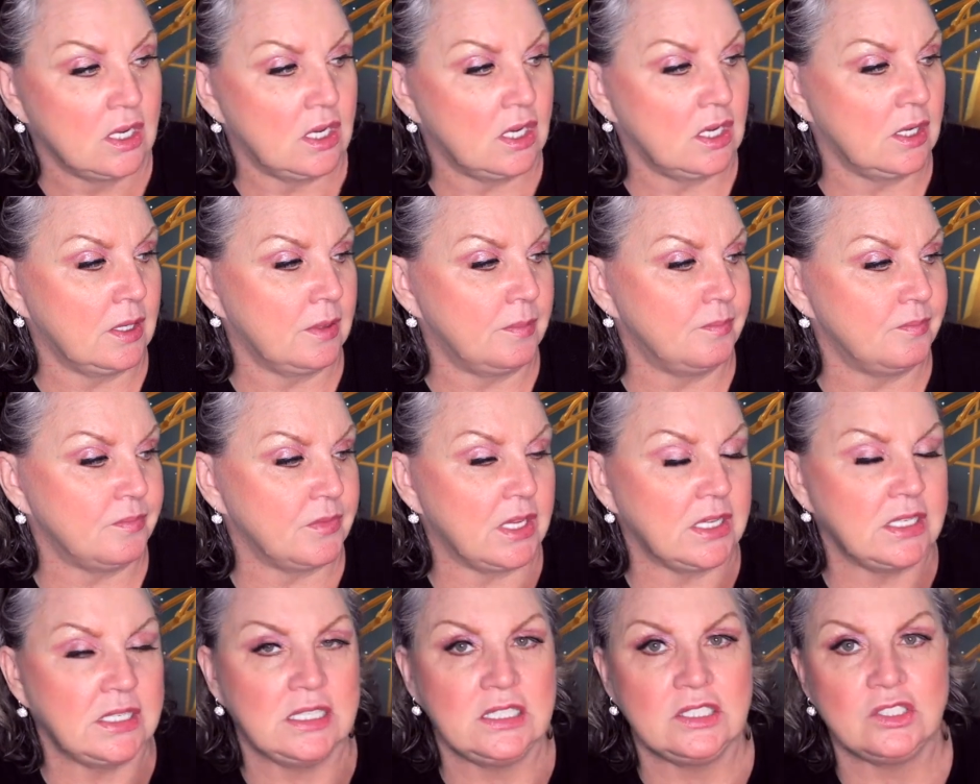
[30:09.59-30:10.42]

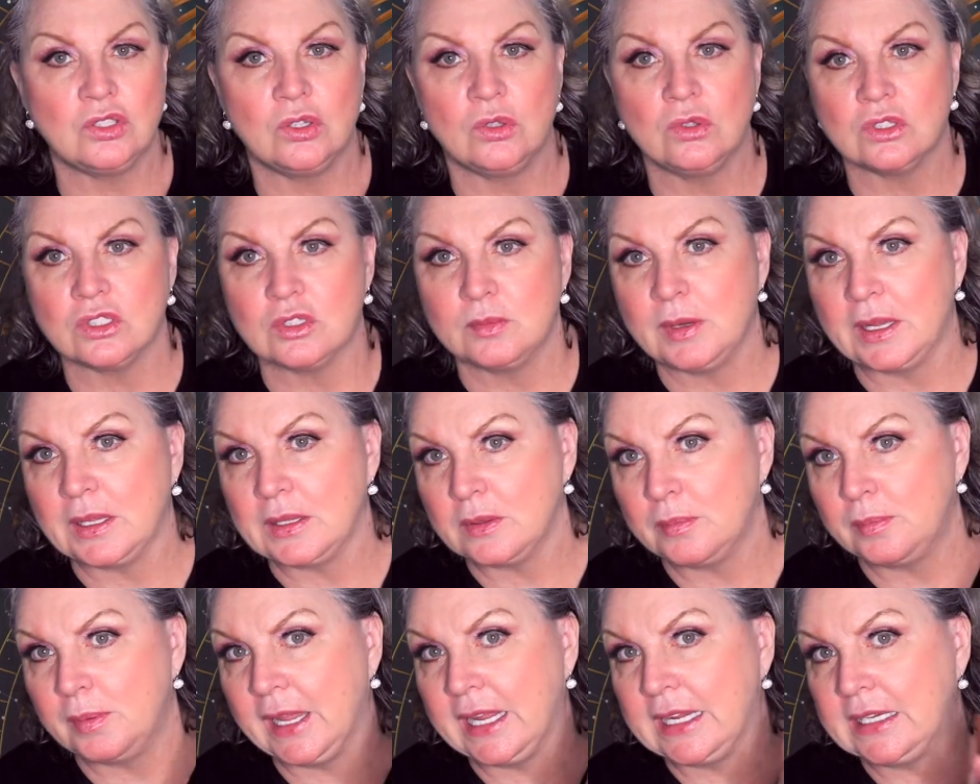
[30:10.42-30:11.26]
And he talks about
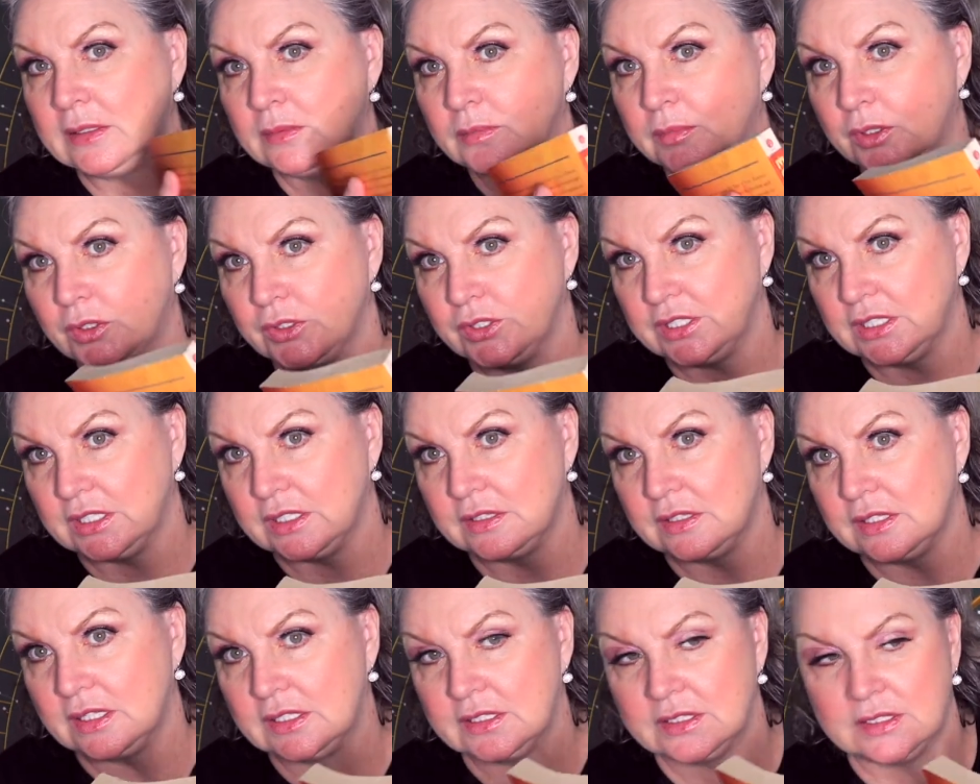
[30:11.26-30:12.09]
the pain body
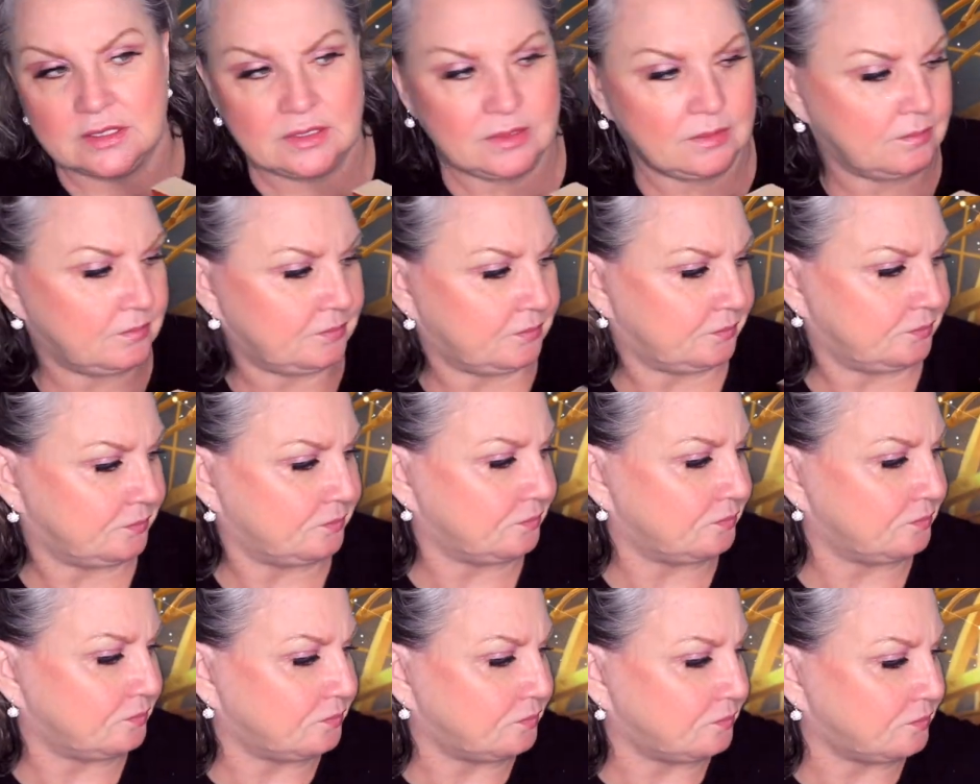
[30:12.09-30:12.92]
in this
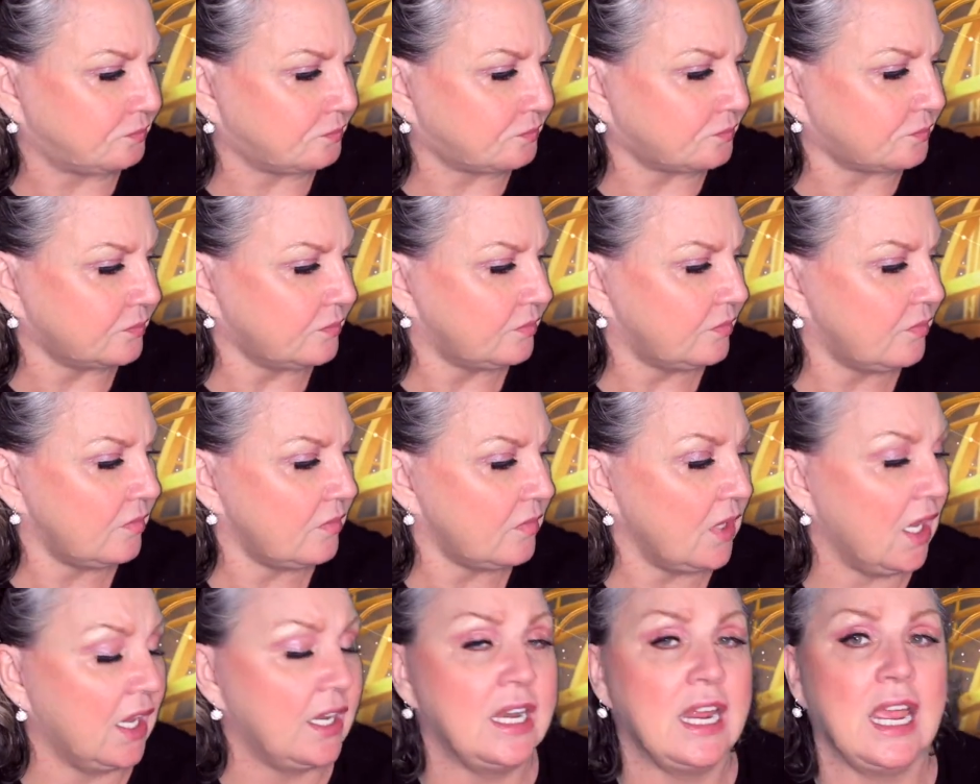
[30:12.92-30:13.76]

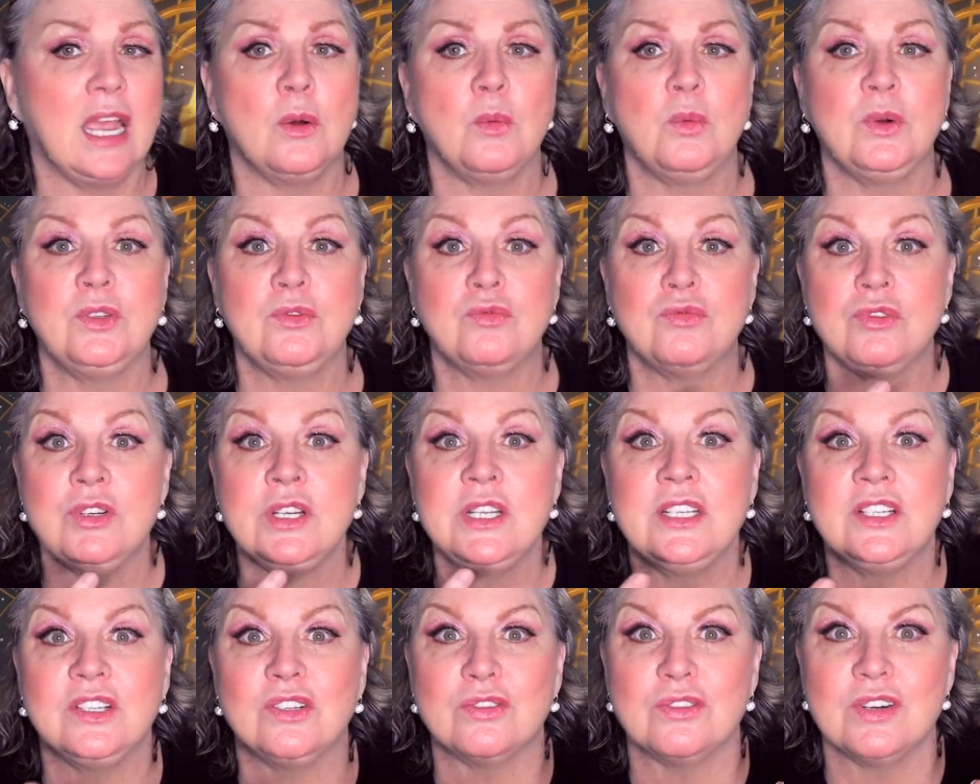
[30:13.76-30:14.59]
and how we
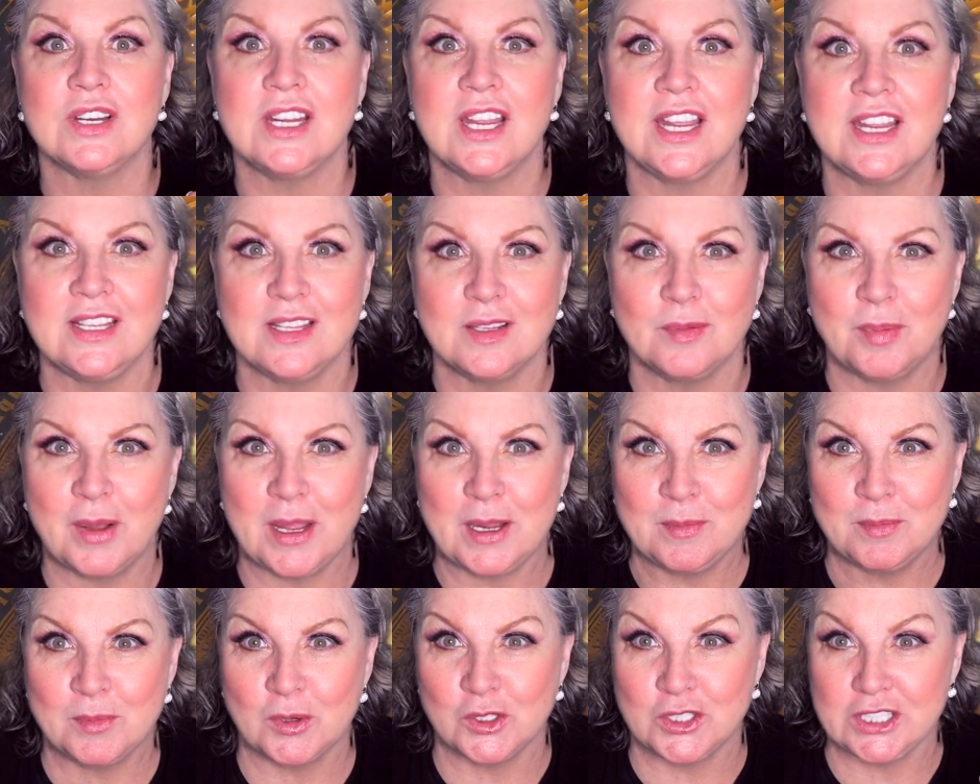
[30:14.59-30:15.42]
recreate the
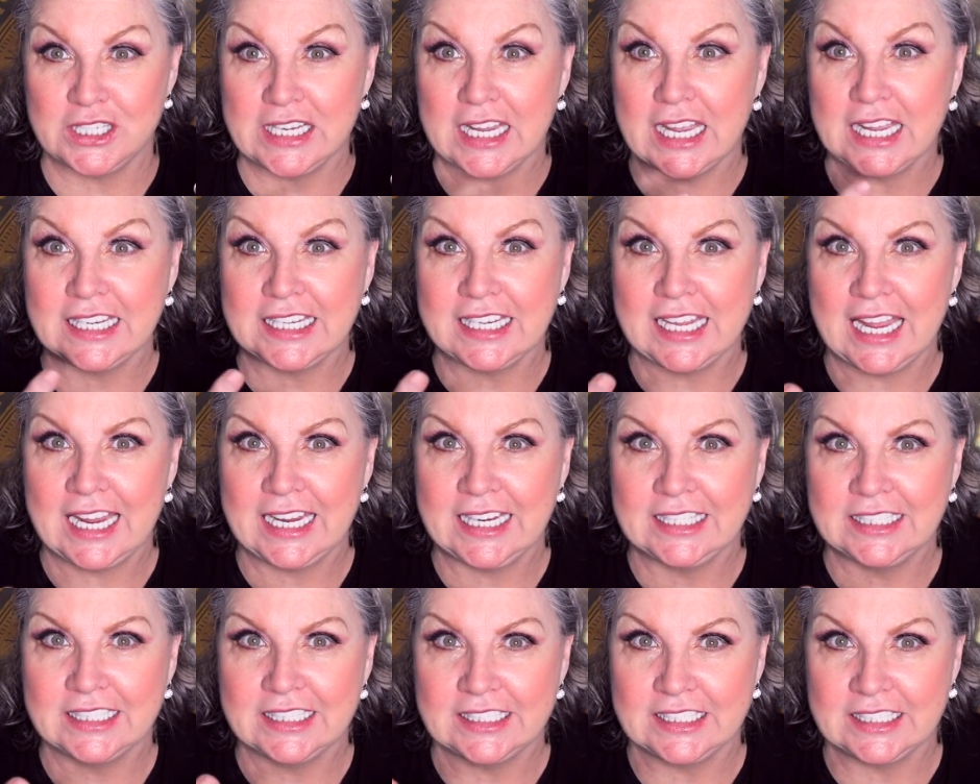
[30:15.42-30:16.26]
pain body
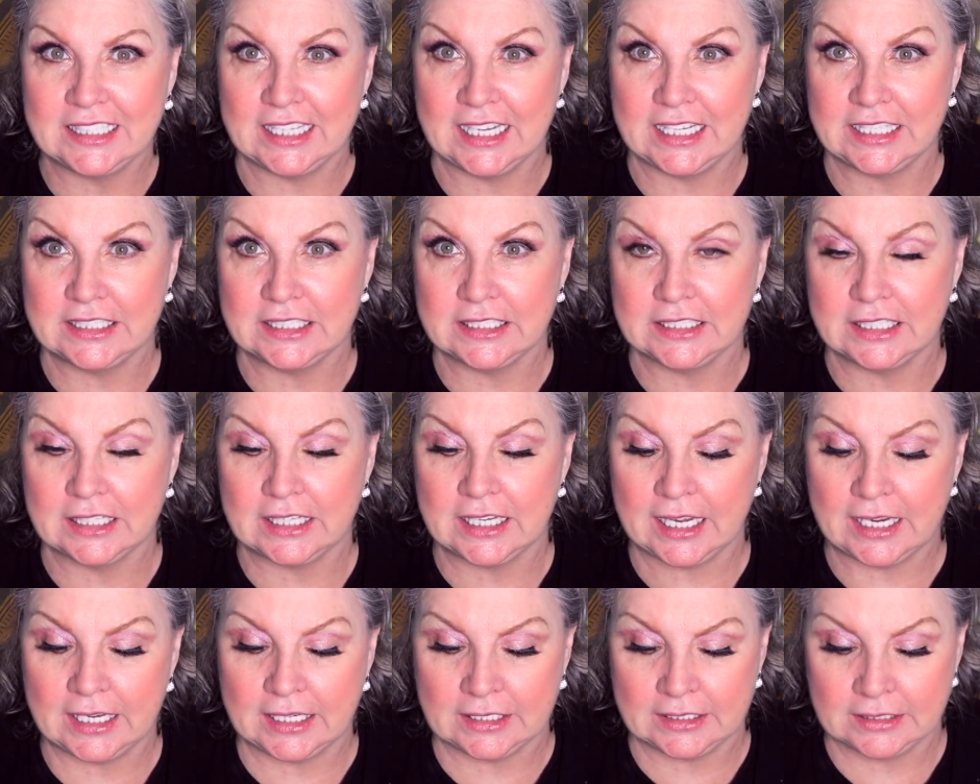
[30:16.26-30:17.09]
again and again and
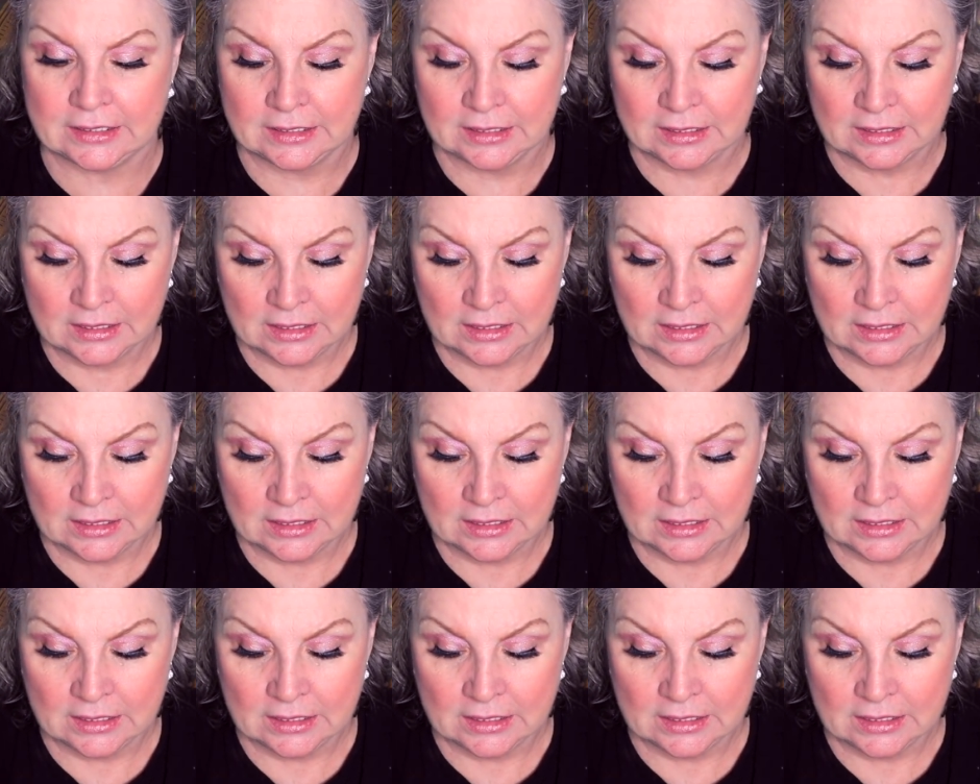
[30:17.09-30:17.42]
again